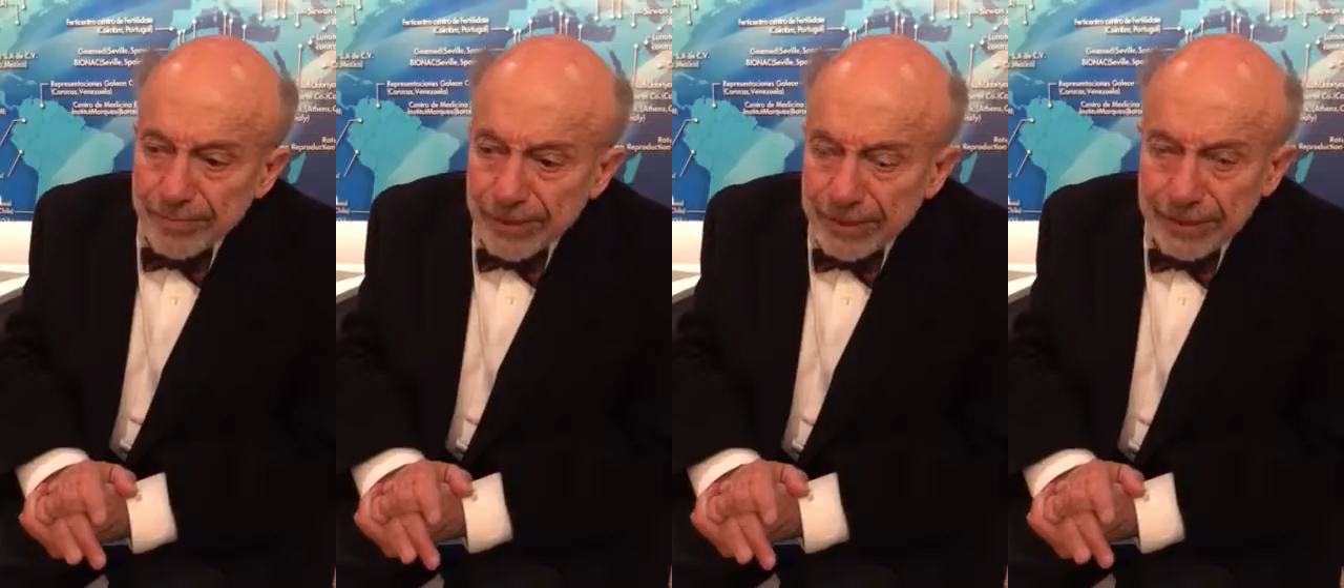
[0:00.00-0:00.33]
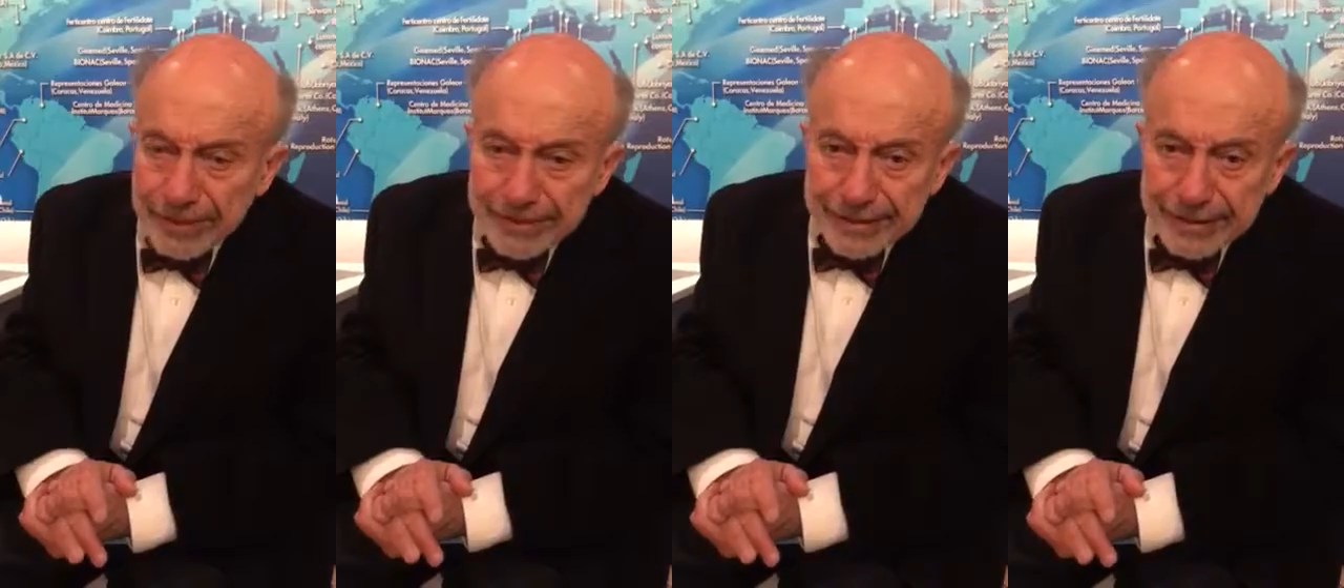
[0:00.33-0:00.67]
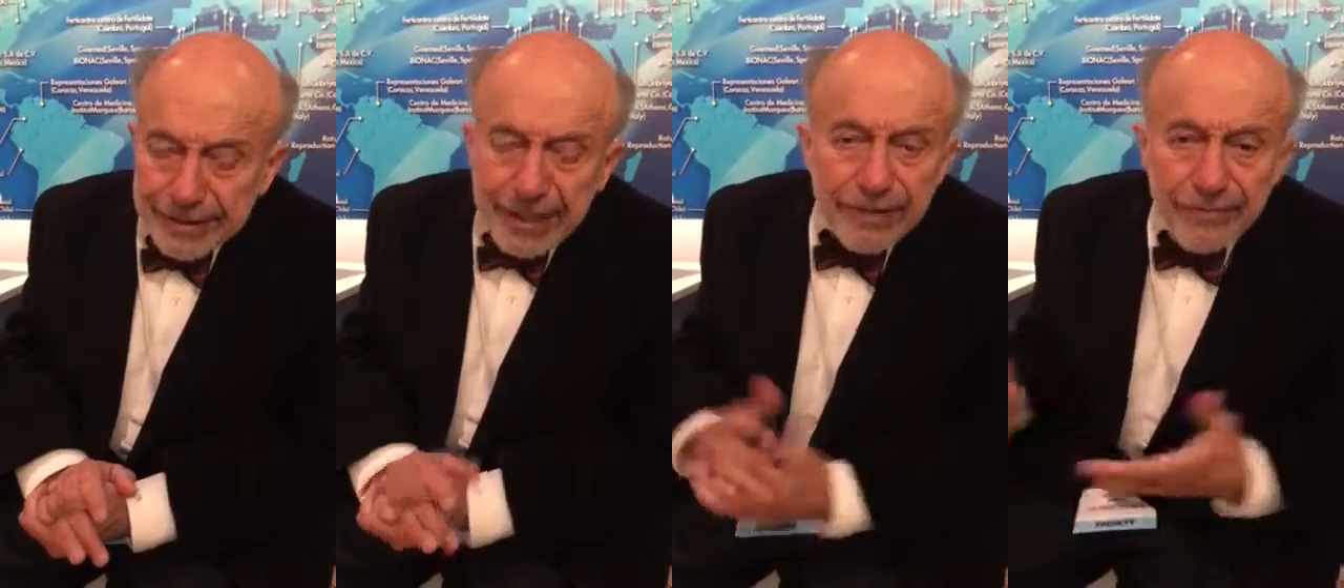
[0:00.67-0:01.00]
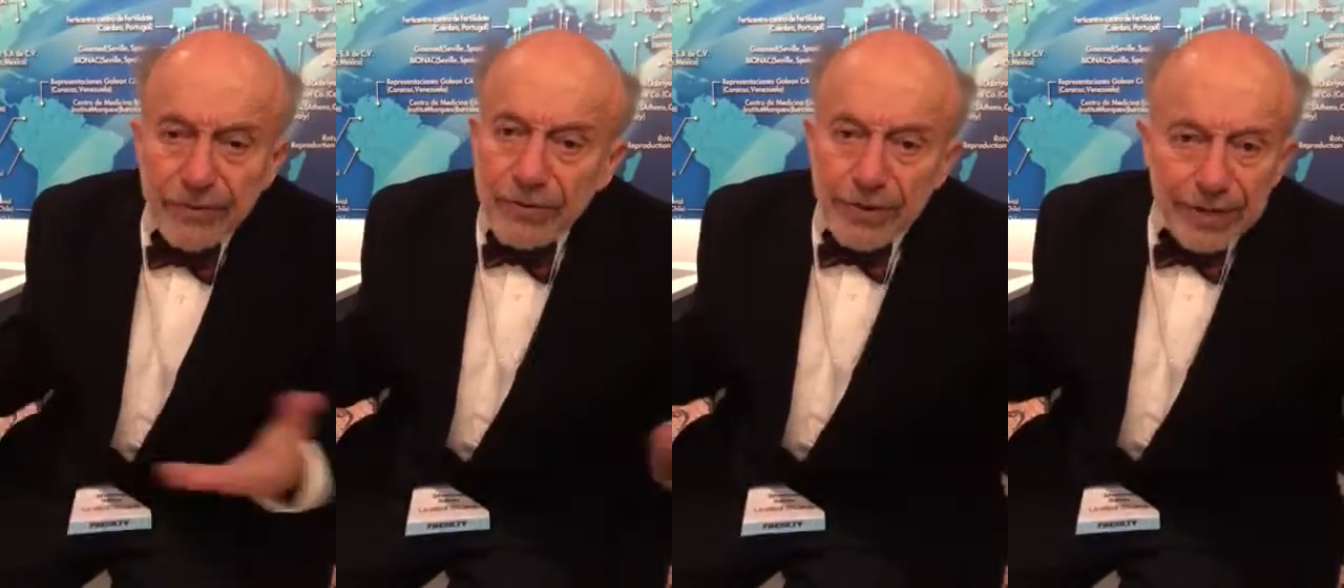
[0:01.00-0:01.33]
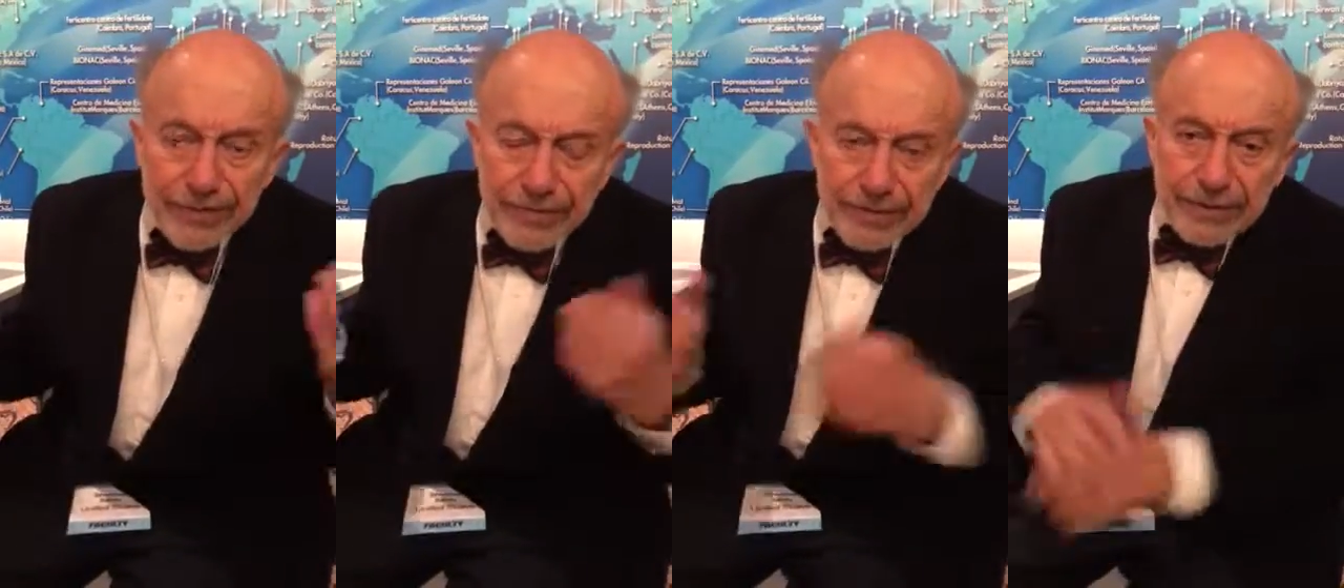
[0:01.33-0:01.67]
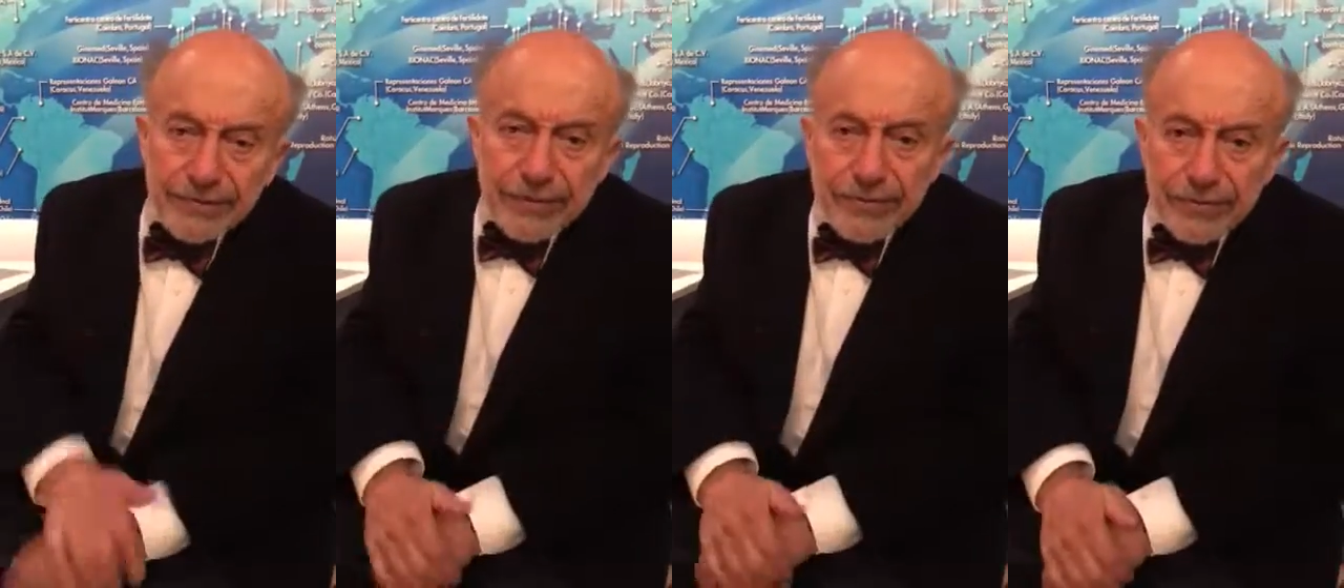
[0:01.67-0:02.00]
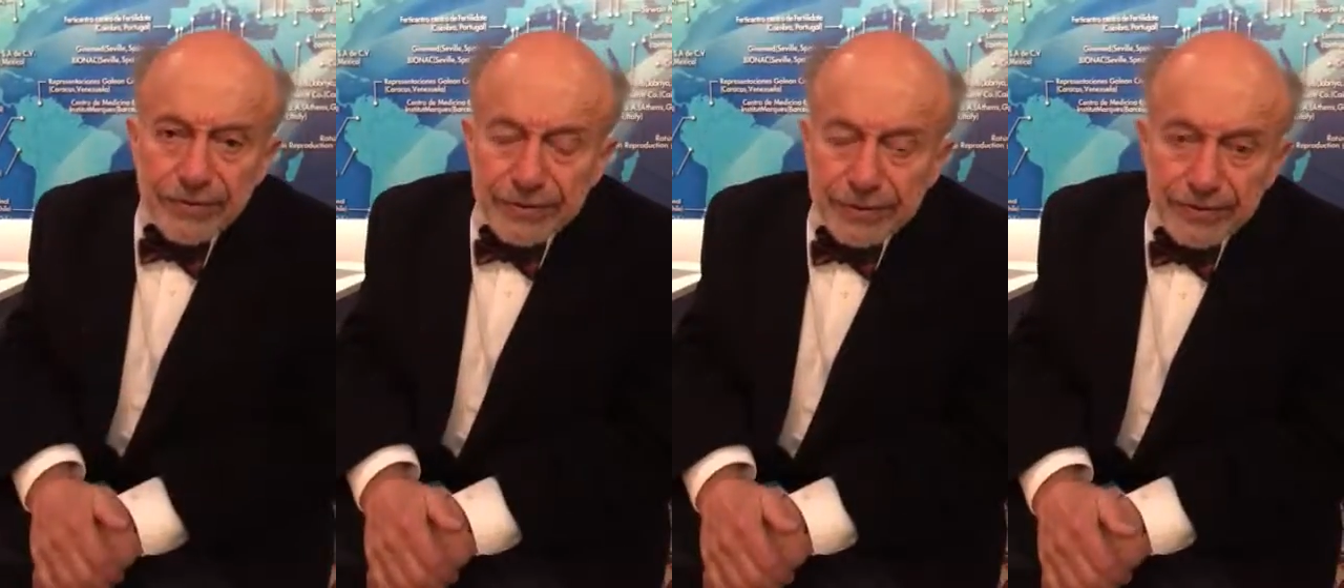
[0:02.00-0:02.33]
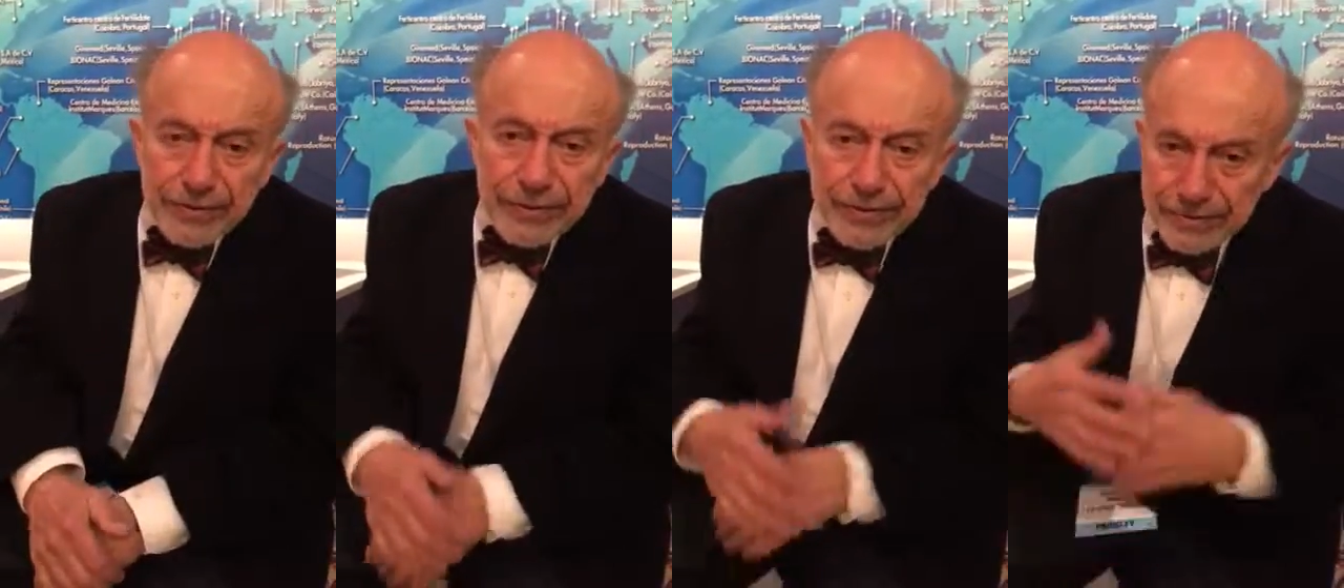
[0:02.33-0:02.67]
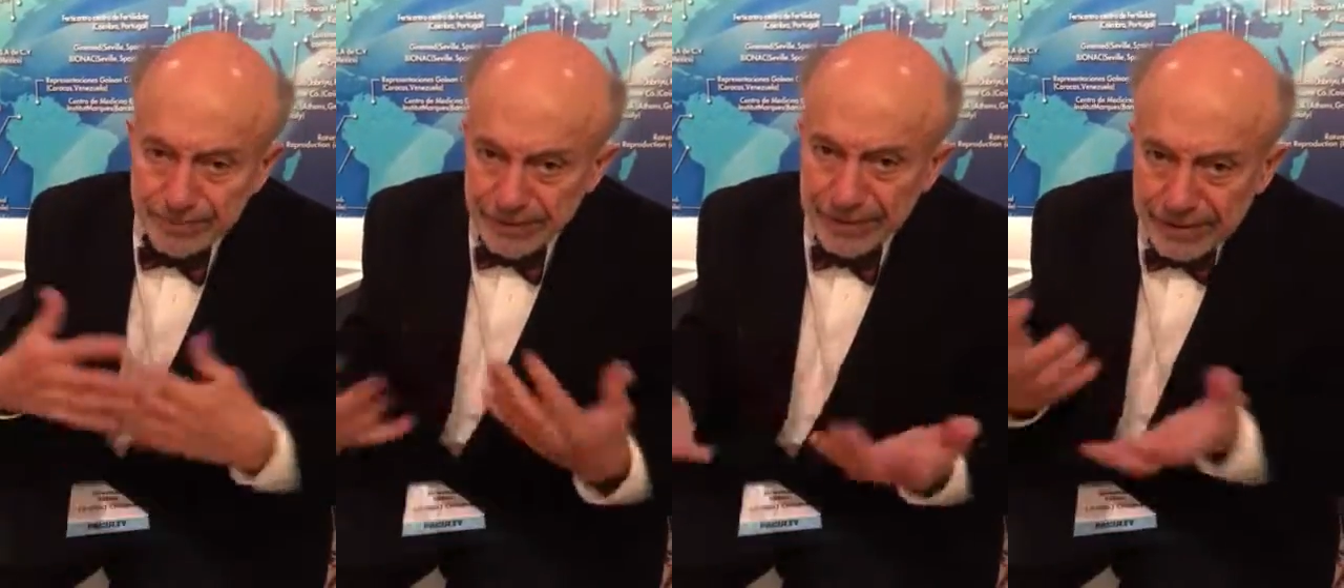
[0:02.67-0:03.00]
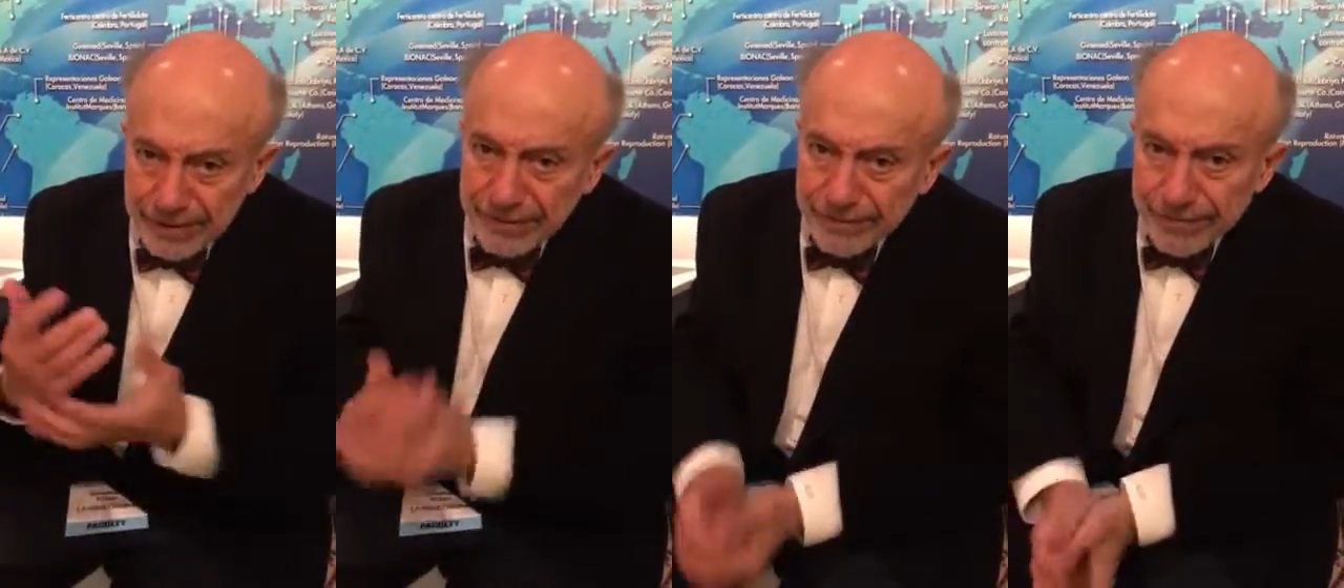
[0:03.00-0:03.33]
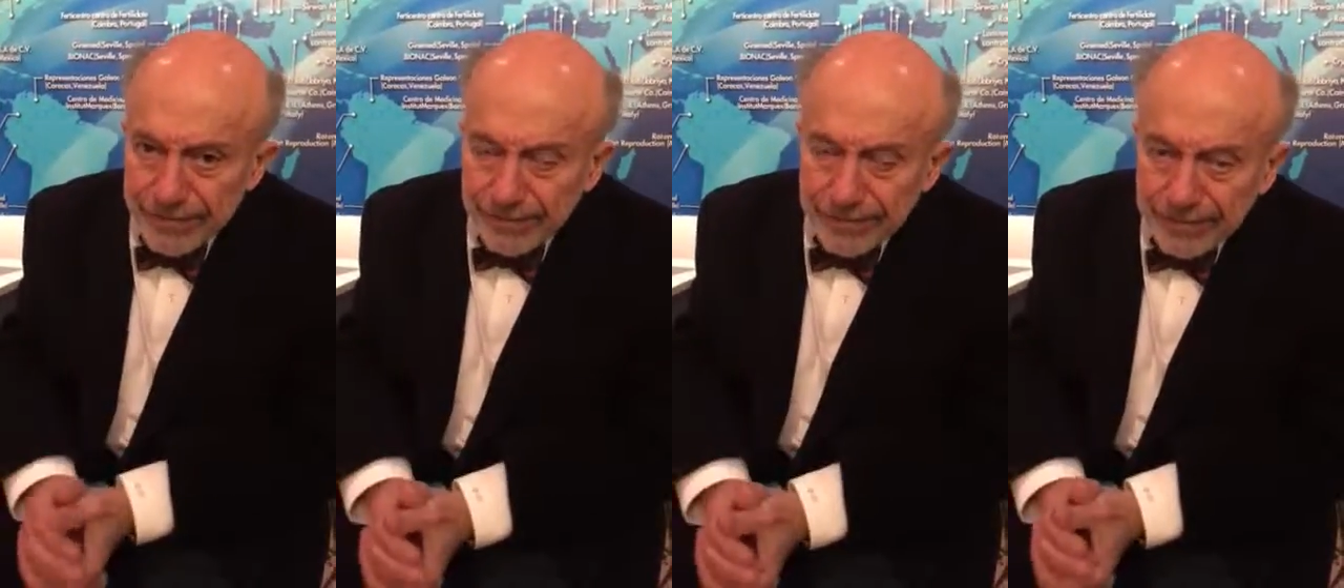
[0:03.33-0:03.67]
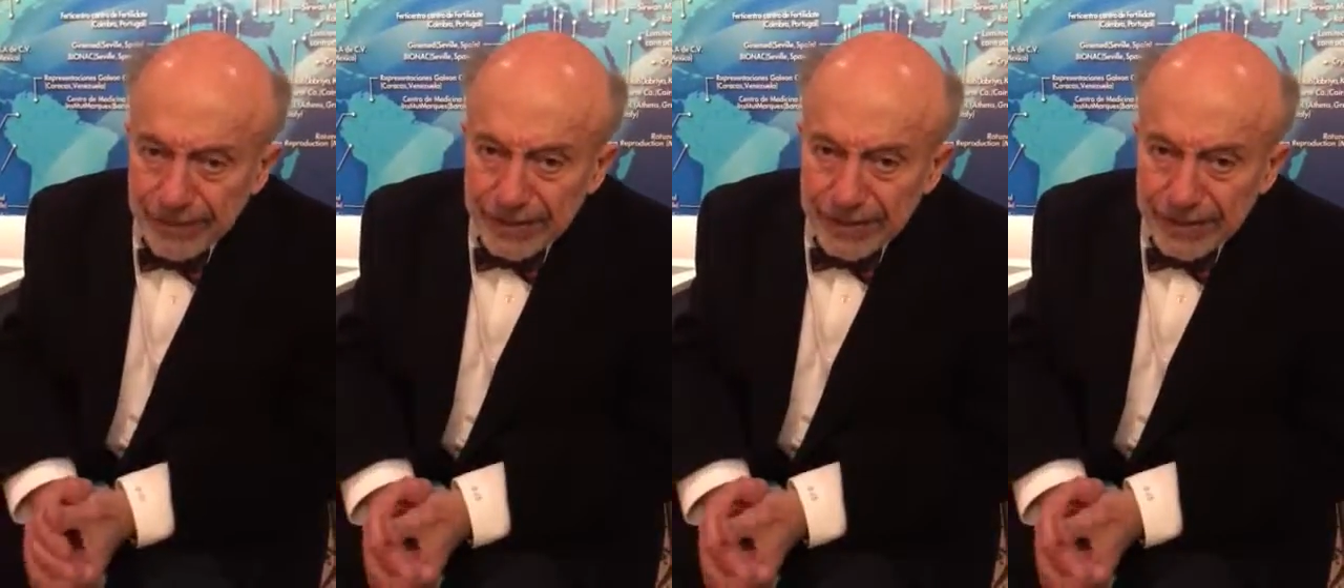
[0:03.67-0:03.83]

But I have no conflict of interest. I'm just speaking from